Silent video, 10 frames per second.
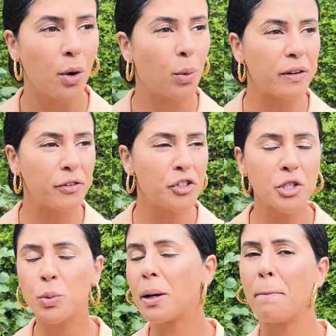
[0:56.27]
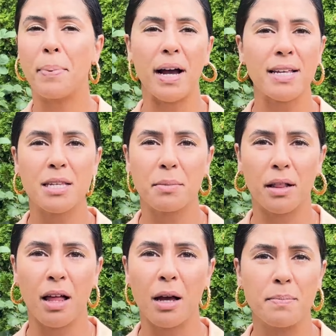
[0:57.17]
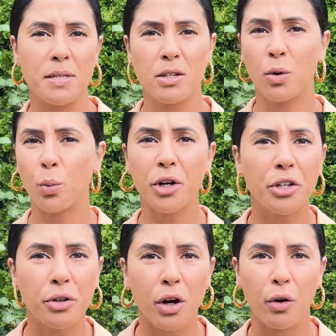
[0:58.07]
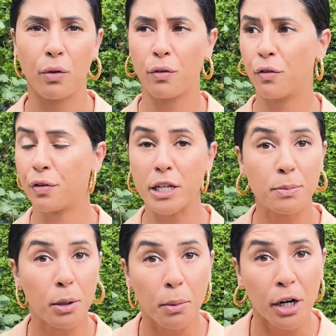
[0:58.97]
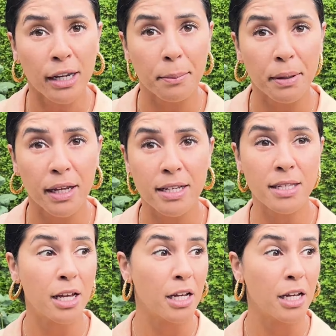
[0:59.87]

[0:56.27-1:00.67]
What if you just want to buy some clubs? Where do you go? Facebook Marketplace?